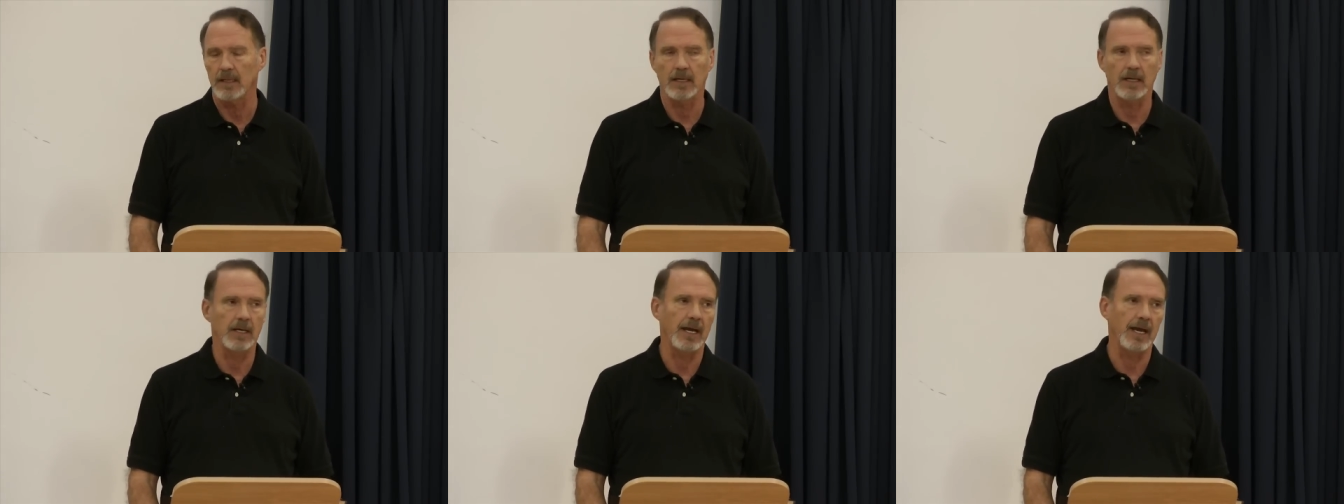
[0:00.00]

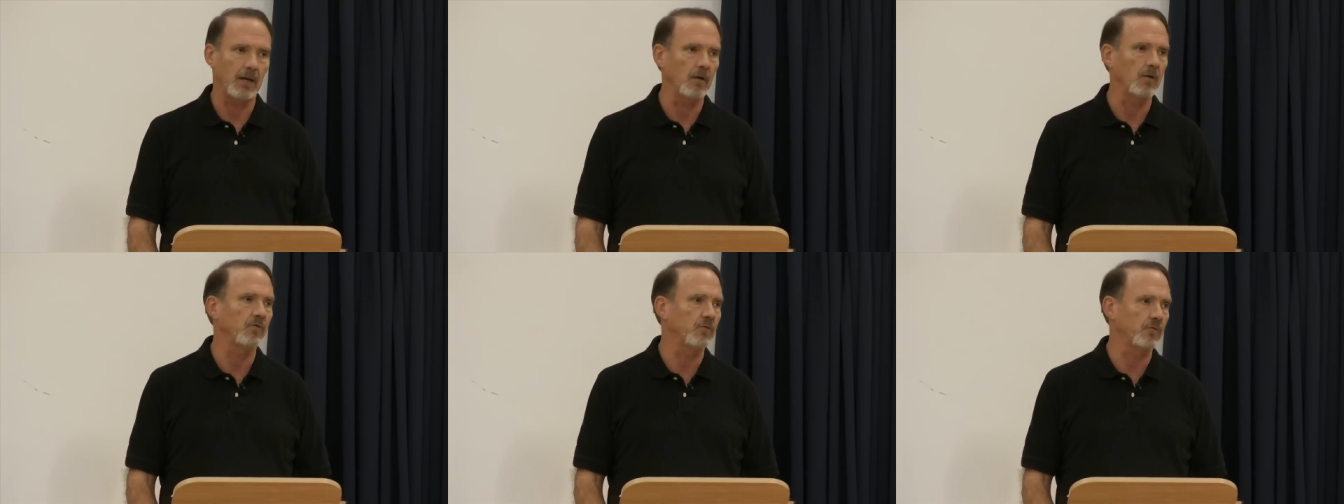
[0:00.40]
I had
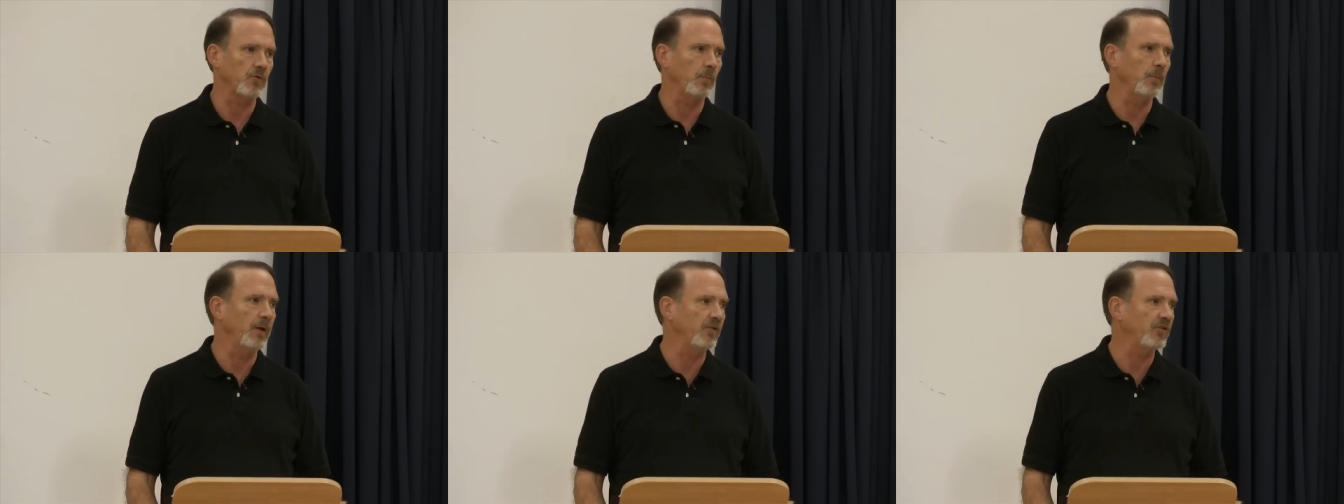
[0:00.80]
a
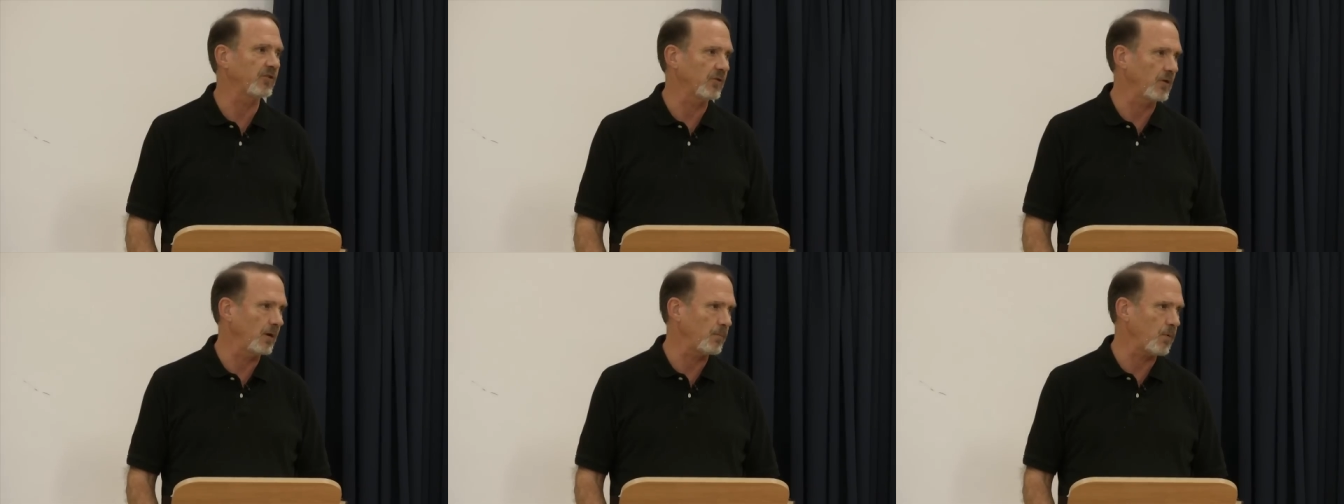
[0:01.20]

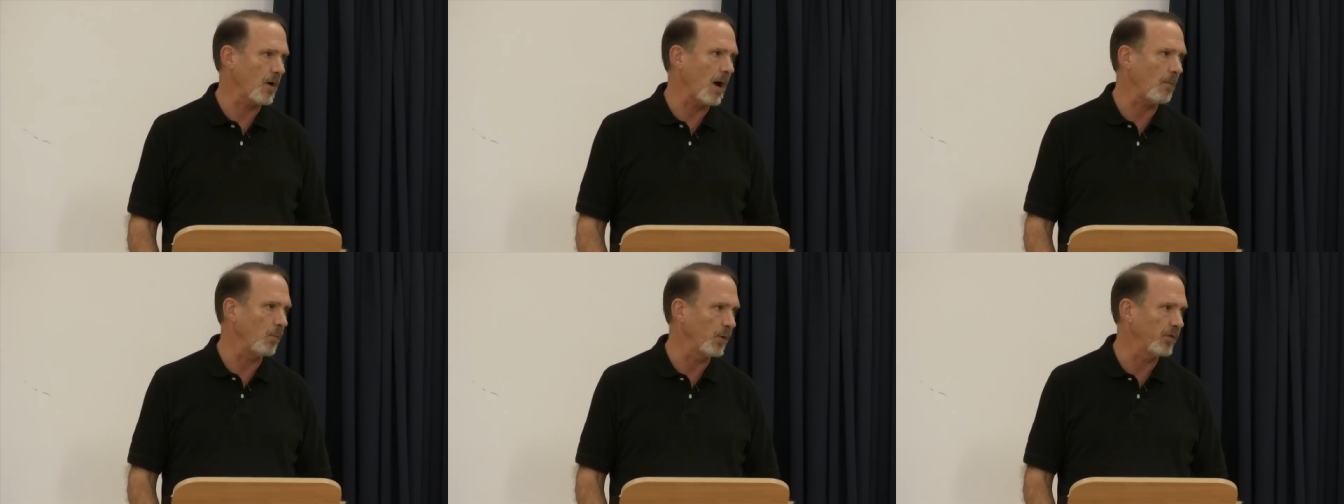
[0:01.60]
tremendous
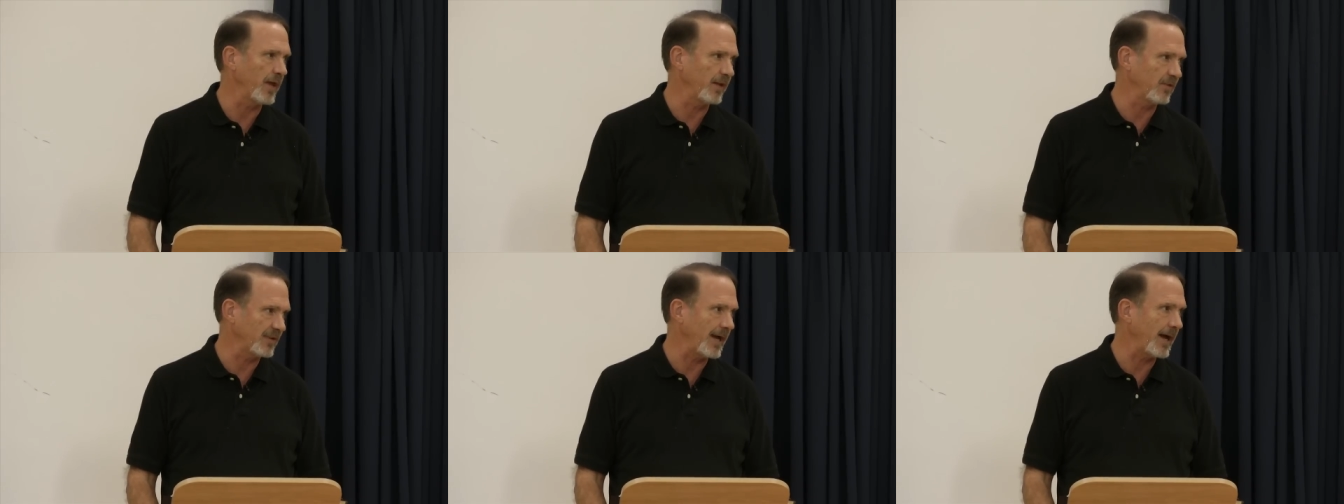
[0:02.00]
problem with
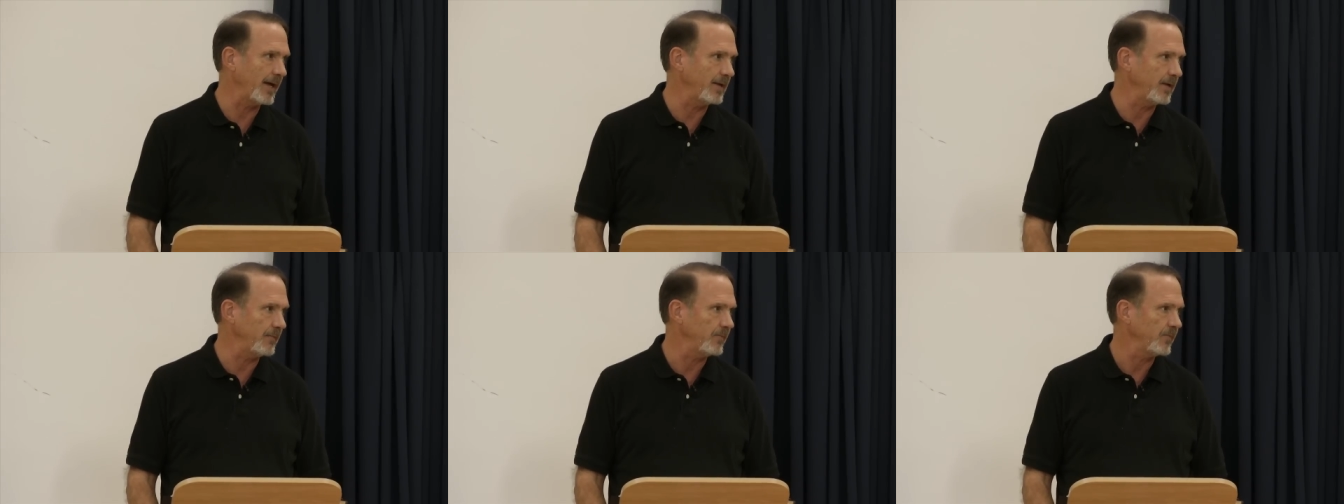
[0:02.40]

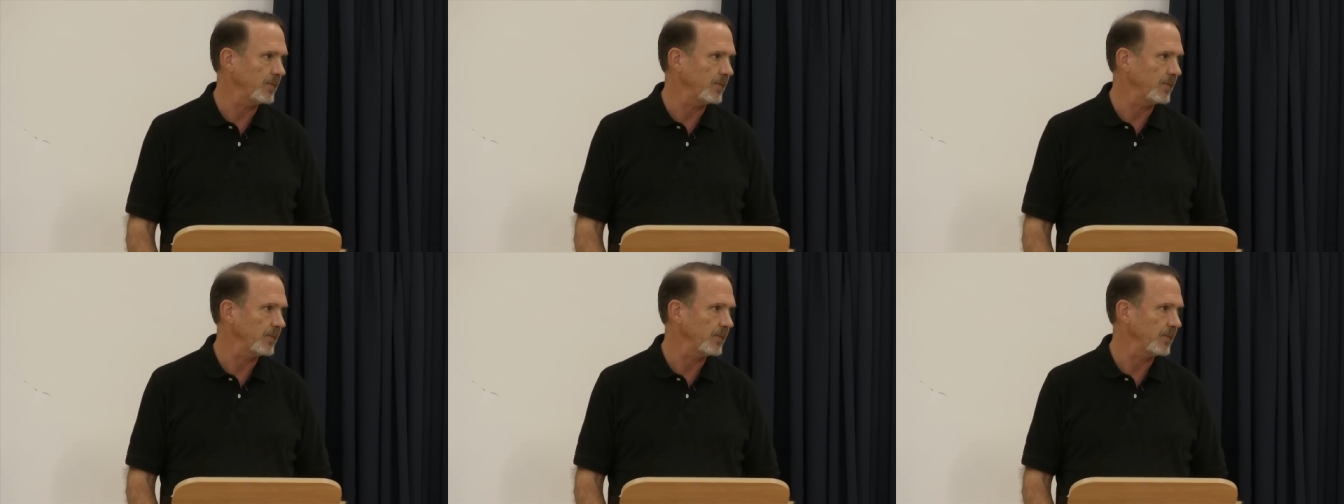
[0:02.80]
anxiety.